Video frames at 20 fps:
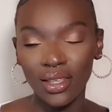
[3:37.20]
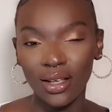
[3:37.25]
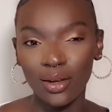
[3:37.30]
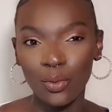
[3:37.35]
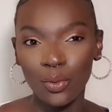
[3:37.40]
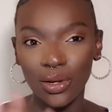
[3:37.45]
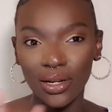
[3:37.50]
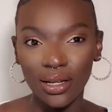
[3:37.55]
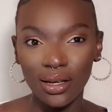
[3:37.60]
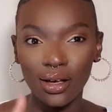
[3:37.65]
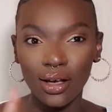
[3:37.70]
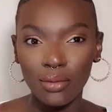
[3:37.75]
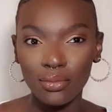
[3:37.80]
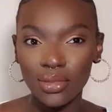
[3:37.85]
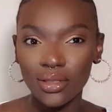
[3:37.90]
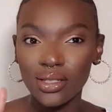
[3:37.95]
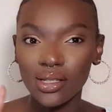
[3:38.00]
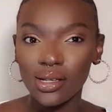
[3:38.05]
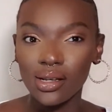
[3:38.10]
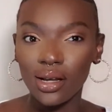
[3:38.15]
when it
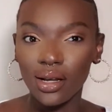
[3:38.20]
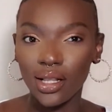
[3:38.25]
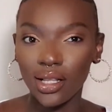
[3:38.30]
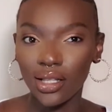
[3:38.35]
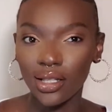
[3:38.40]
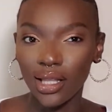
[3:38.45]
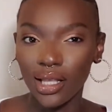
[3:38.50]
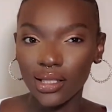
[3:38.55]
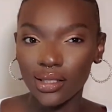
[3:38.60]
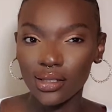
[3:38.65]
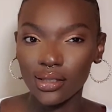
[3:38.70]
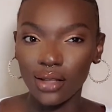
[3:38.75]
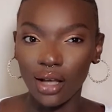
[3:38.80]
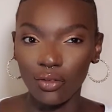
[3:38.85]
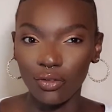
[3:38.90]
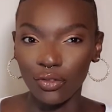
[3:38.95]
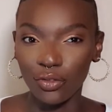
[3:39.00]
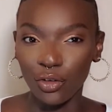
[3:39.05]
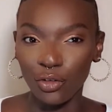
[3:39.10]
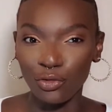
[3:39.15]
comes to like
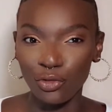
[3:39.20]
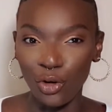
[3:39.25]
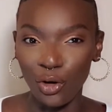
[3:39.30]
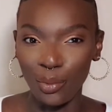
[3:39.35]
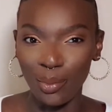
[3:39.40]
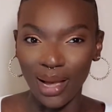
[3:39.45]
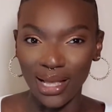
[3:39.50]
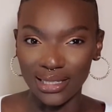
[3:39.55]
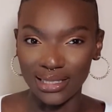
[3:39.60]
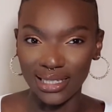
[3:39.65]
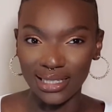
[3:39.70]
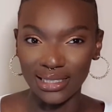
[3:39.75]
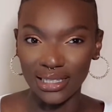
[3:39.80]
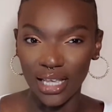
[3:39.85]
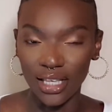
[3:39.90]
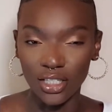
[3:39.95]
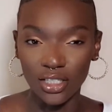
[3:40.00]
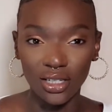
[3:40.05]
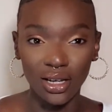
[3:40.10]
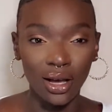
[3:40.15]
stuff of a romantic
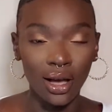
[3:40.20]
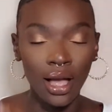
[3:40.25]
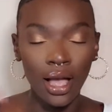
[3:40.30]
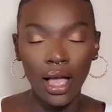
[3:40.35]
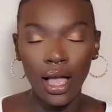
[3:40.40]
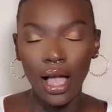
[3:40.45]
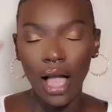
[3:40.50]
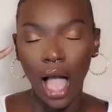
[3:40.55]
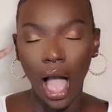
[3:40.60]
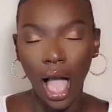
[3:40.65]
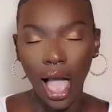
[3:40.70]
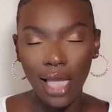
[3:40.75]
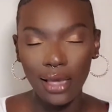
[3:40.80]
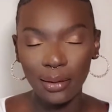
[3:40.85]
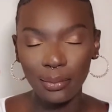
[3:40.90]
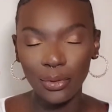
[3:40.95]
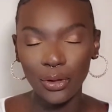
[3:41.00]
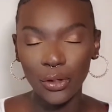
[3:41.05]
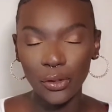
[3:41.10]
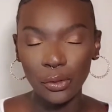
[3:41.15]
nature, I
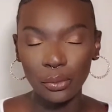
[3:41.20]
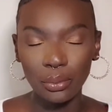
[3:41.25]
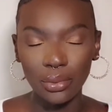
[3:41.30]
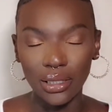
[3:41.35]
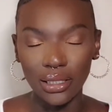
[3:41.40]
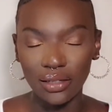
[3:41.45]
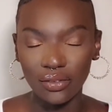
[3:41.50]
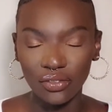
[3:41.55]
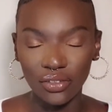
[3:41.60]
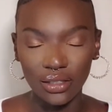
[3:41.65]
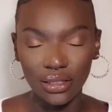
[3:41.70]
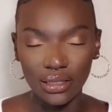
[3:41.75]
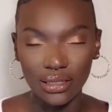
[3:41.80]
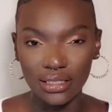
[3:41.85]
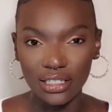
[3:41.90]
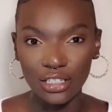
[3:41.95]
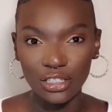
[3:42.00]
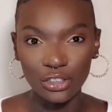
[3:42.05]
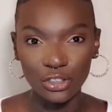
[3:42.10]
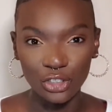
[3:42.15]
am oblivious
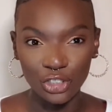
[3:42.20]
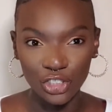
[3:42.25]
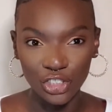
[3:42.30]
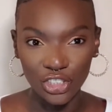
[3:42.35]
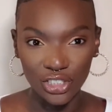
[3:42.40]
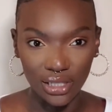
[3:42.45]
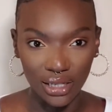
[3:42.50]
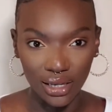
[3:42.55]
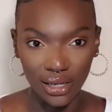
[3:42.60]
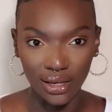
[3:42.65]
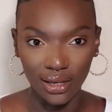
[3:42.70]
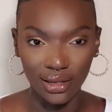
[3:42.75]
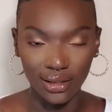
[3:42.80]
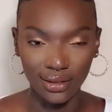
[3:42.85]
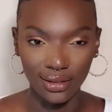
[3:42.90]
as shit.